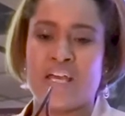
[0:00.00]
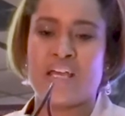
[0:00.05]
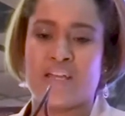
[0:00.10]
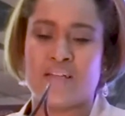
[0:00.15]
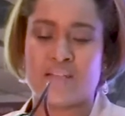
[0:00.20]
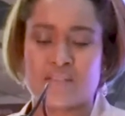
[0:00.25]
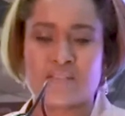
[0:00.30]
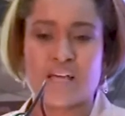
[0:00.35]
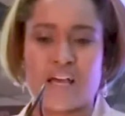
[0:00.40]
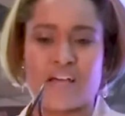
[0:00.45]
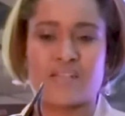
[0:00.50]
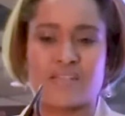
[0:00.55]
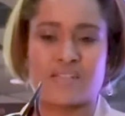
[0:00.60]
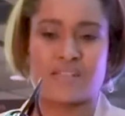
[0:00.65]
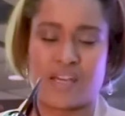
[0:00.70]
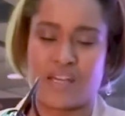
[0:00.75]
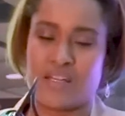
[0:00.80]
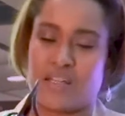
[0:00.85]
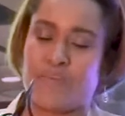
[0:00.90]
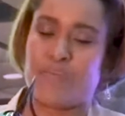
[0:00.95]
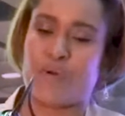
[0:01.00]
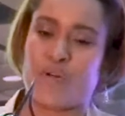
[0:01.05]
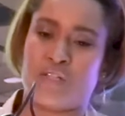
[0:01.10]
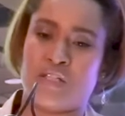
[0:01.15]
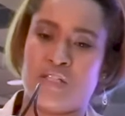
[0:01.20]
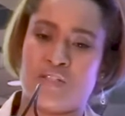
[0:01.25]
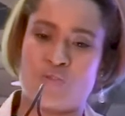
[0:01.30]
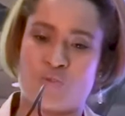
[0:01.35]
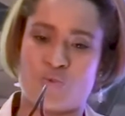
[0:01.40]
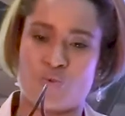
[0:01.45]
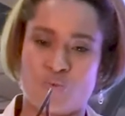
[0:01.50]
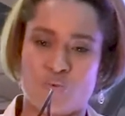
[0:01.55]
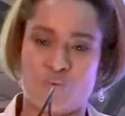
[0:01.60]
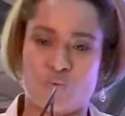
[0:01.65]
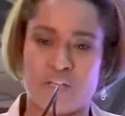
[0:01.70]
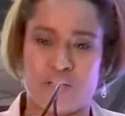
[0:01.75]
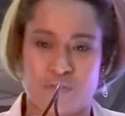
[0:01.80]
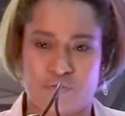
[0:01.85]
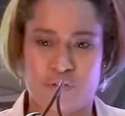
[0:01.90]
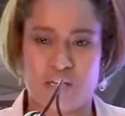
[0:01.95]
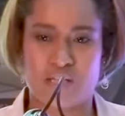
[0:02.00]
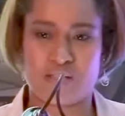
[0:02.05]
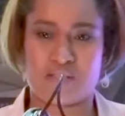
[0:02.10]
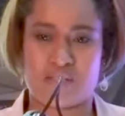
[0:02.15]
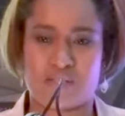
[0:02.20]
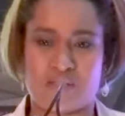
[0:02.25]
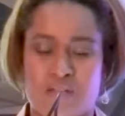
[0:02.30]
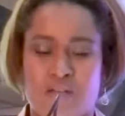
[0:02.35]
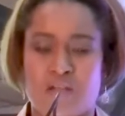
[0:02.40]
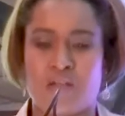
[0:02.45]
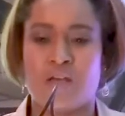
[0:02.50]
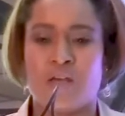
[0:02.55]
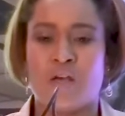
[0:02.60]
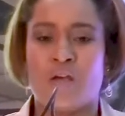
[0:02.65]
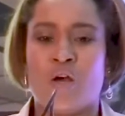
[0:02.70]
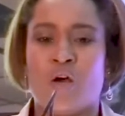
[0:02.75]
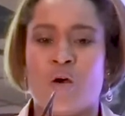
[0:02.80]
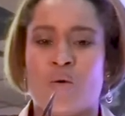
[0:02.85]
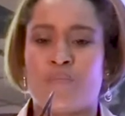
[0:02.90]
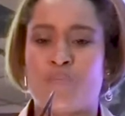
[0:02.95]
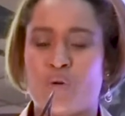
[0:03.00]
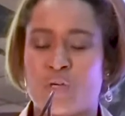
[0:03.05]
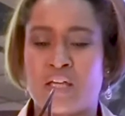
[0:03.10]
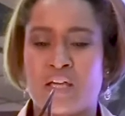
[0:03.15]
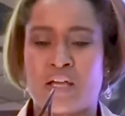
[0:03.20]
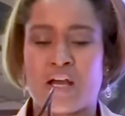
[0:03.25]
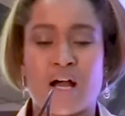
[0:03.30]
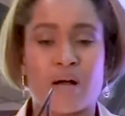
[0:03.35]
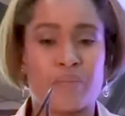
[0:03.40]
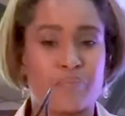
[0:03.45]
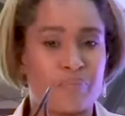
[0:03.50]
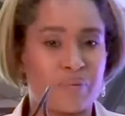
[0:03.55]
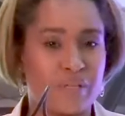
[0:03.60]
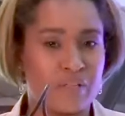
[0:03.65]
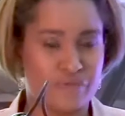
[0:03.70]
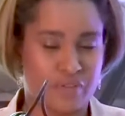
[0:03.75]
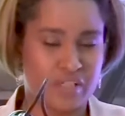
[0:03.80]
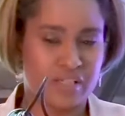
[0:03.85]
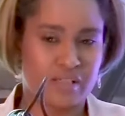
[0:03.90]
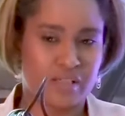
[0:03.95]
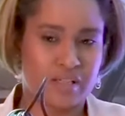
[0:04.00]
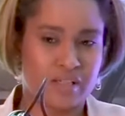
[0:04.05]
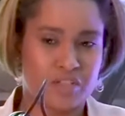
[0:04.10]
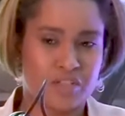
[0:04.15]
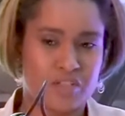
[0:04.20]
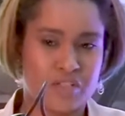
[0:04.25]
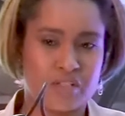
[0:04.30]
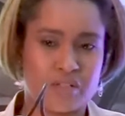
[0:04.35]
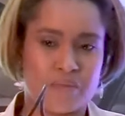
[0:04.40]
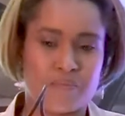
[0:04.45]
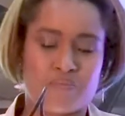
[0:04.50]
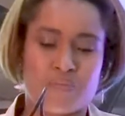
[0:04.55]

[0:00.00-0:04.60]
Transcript: entice anybody to invest. Putting up infrastructure,